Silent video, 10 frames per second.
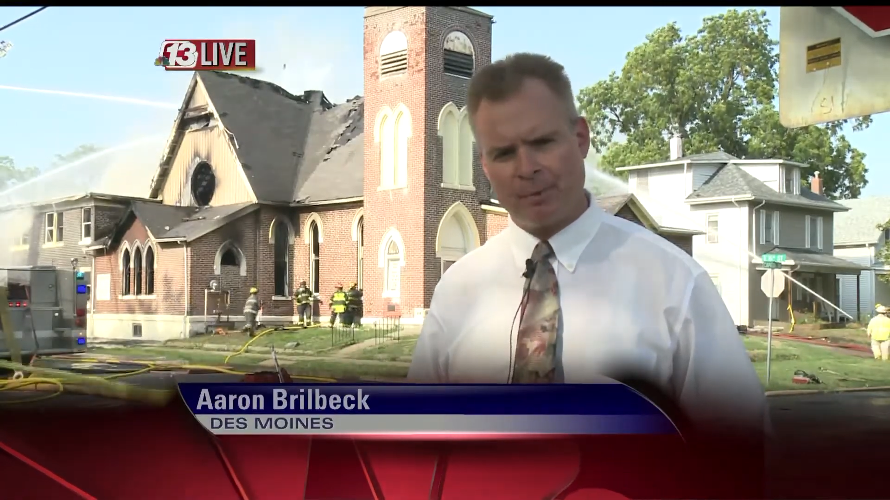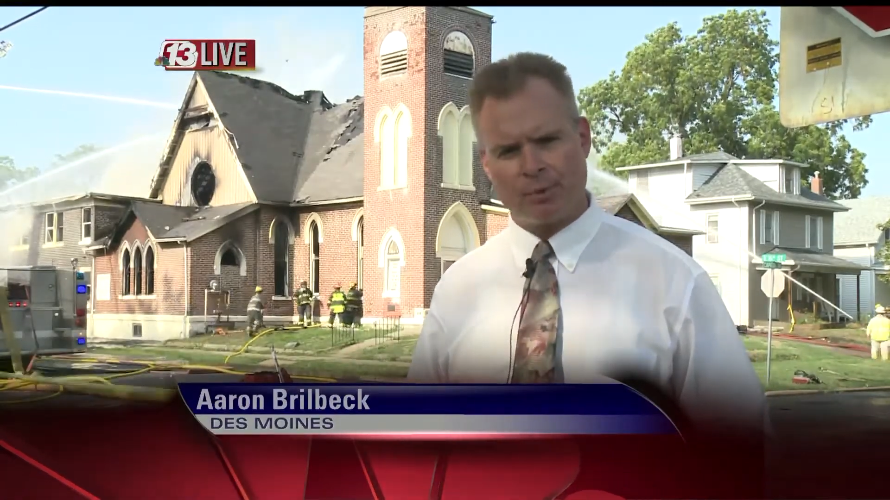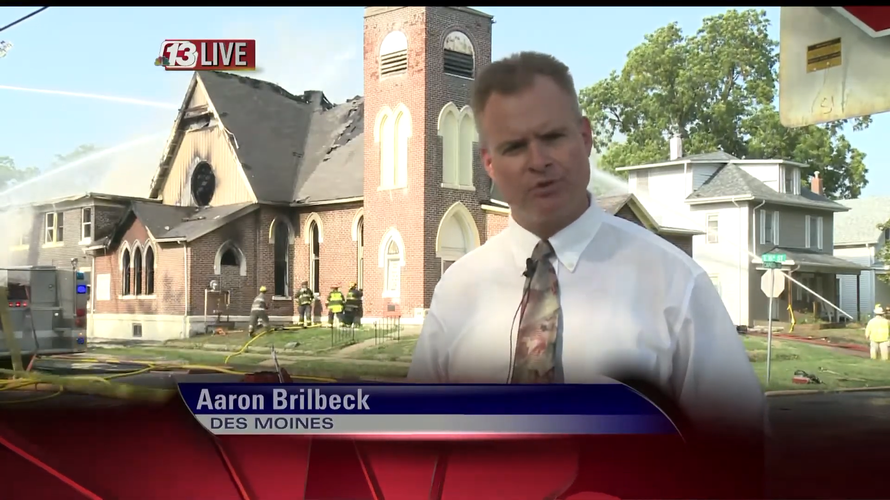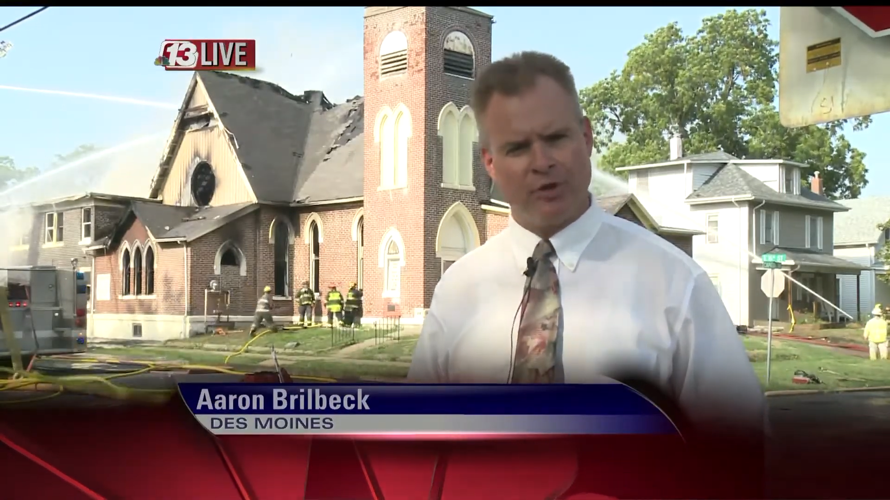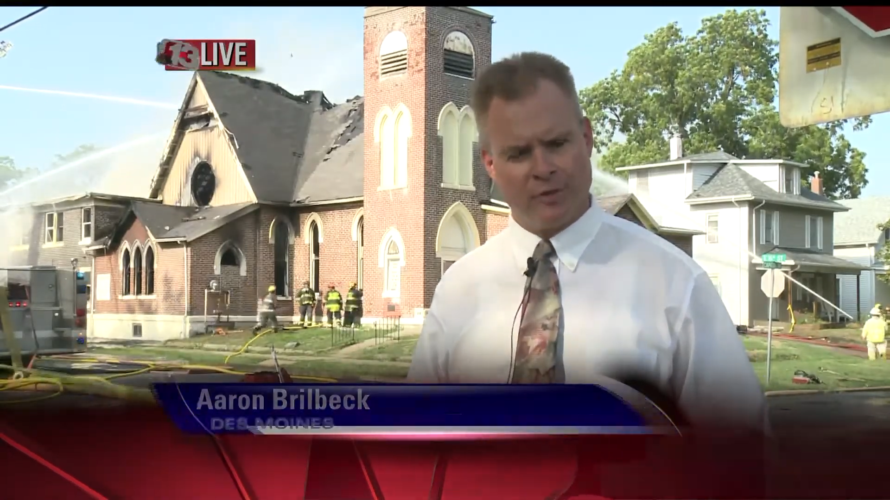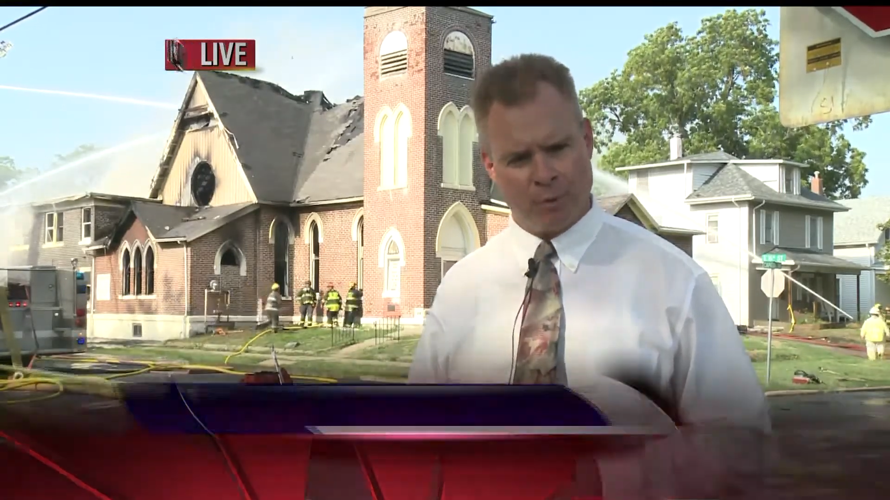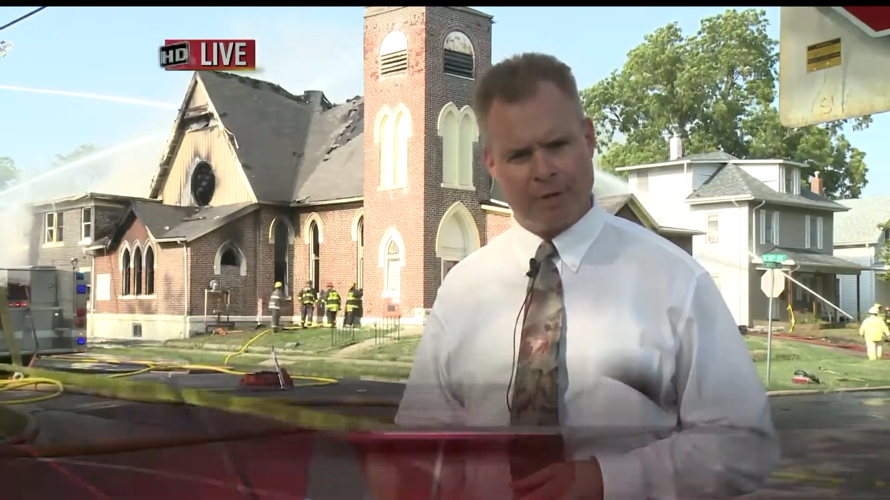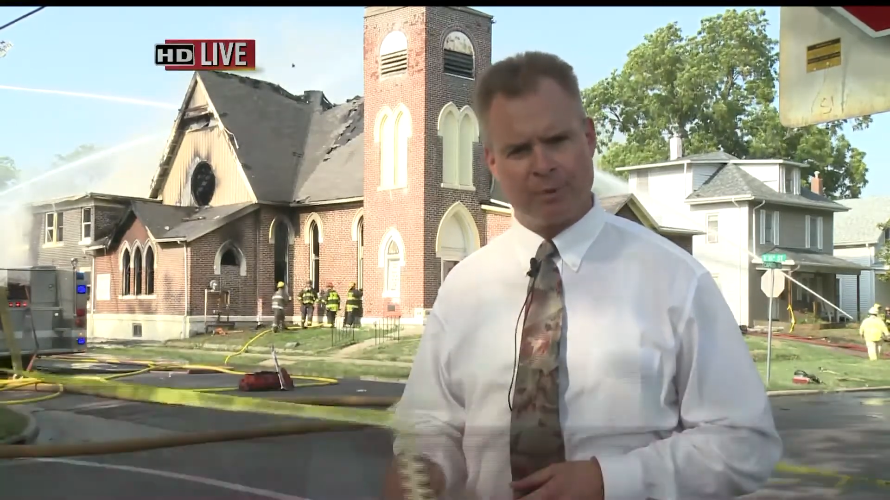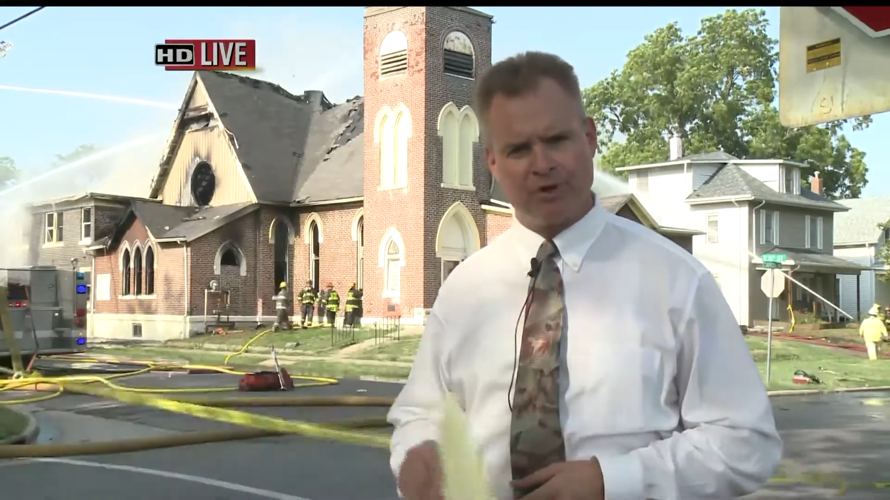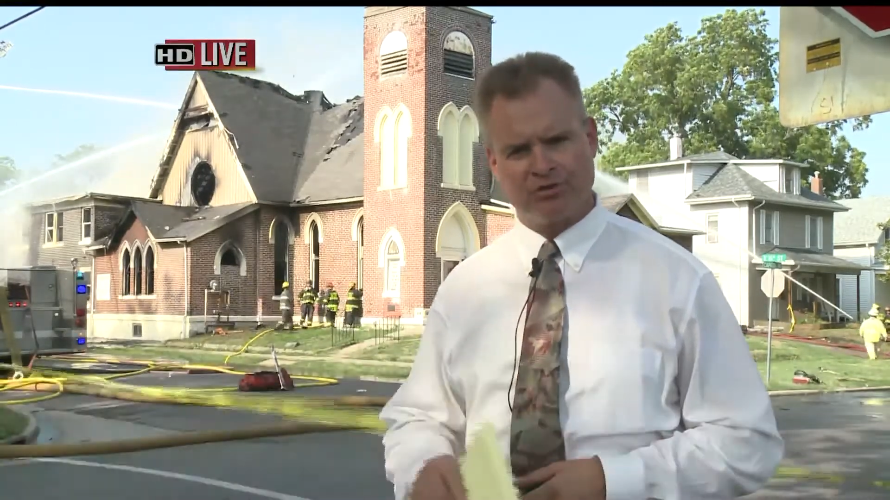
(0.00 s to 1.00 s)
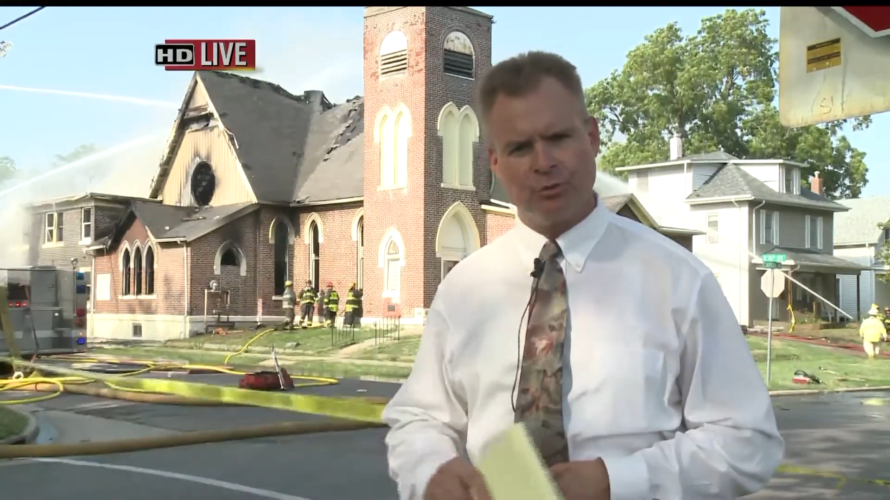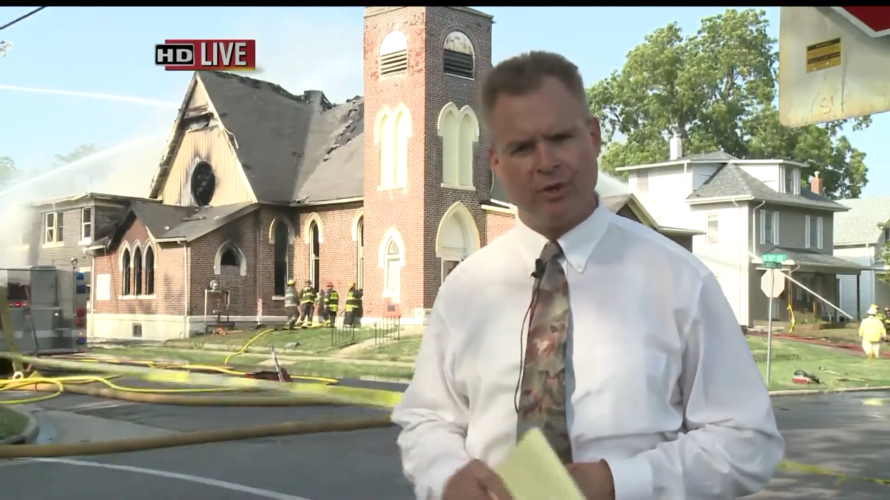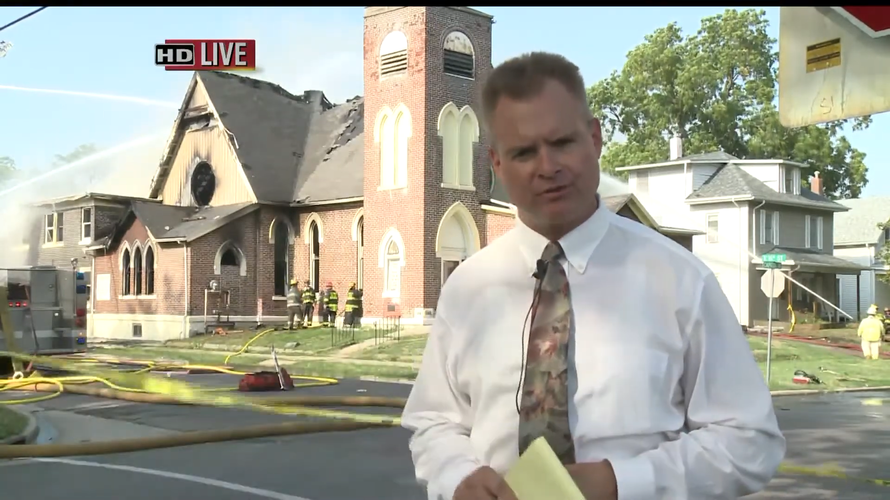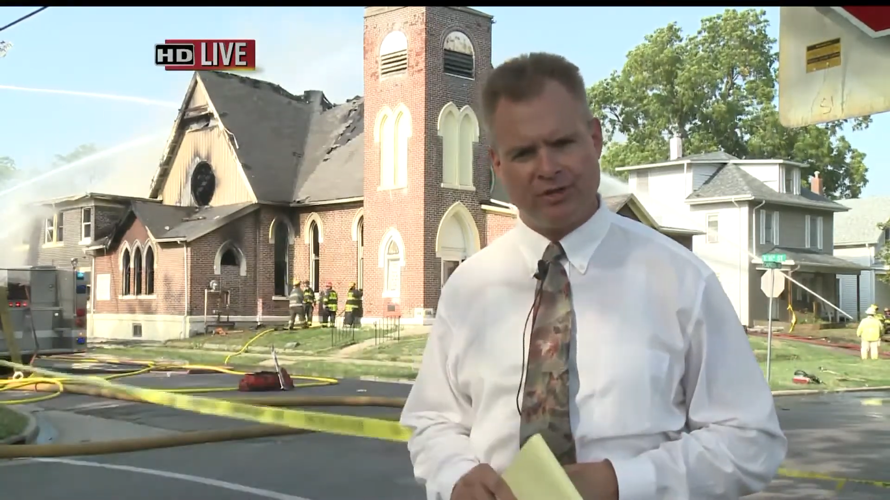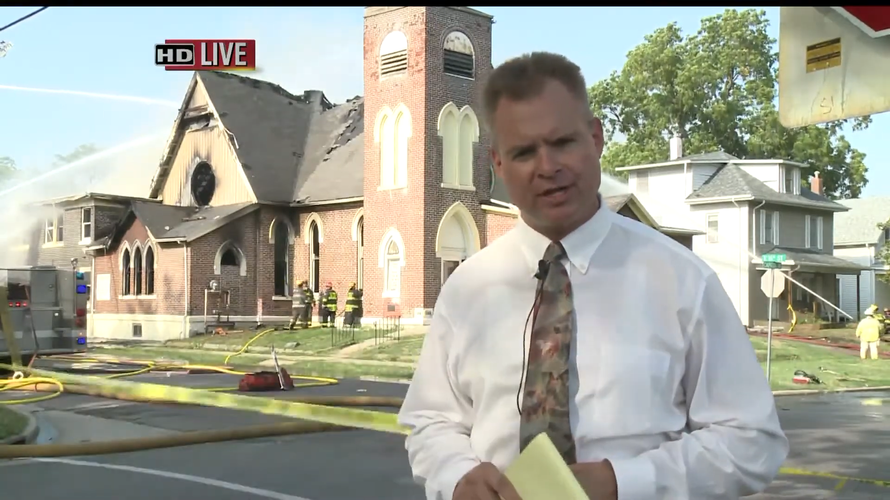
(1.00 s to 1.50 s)
but we're told that one person
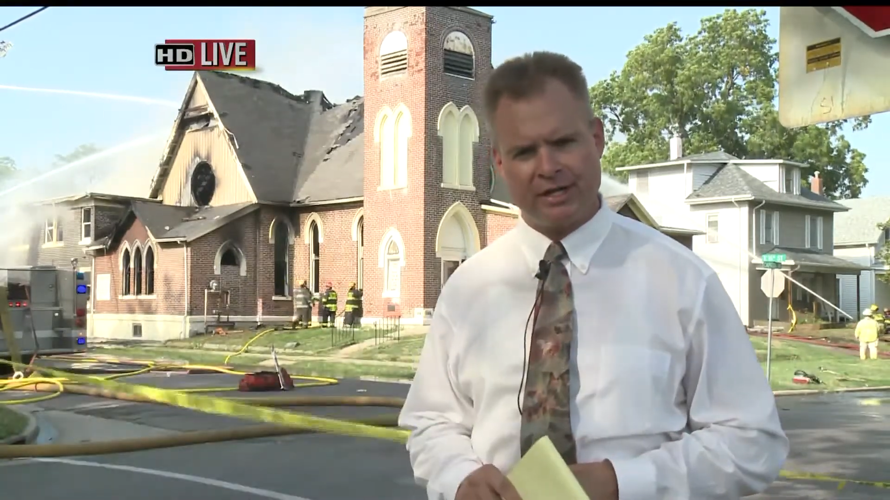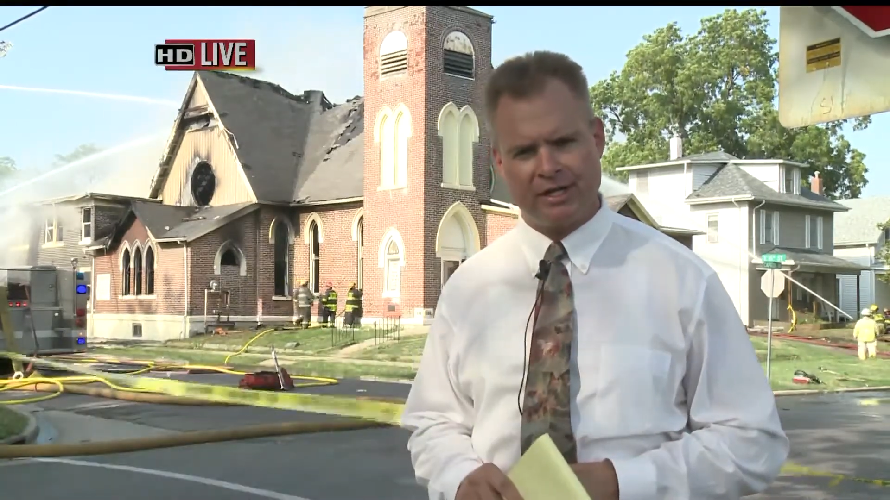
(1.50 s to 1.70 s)
was taken